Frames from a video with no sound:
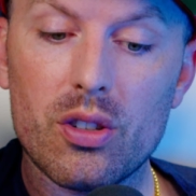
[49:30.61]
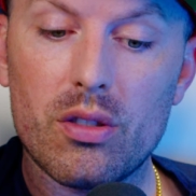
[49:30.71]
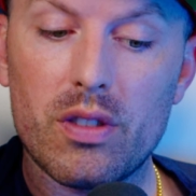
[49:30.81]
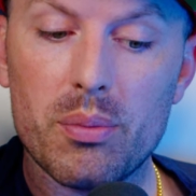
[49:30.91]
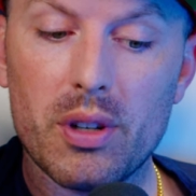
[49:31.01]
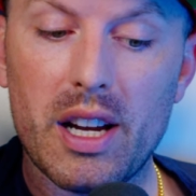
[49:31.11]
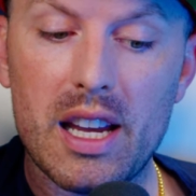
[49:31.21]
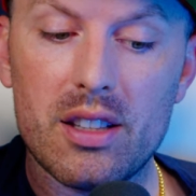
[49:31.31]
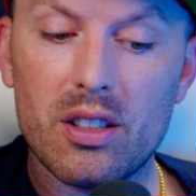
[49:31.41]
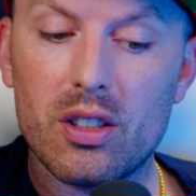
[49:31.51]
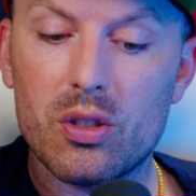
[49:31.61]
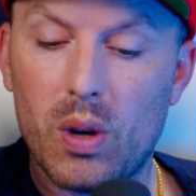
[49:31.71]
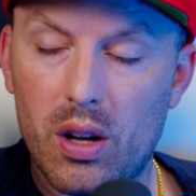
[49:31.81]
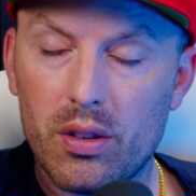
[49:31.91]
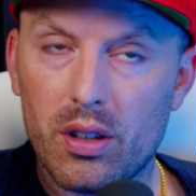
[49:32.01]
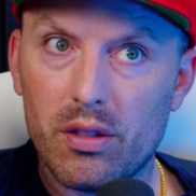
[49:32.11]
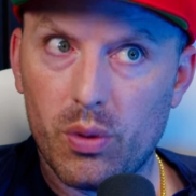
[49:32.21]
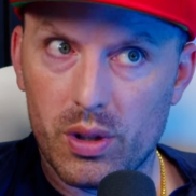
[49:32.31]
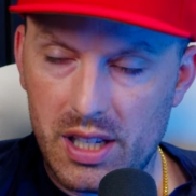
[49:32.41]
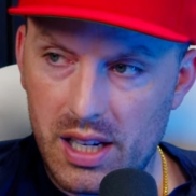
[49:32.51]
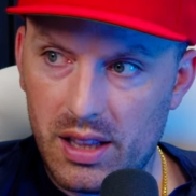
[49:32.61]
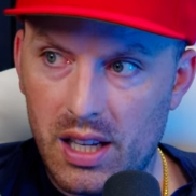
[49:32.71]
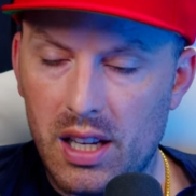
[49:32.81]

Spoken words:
November 8th to the 12th or 14th.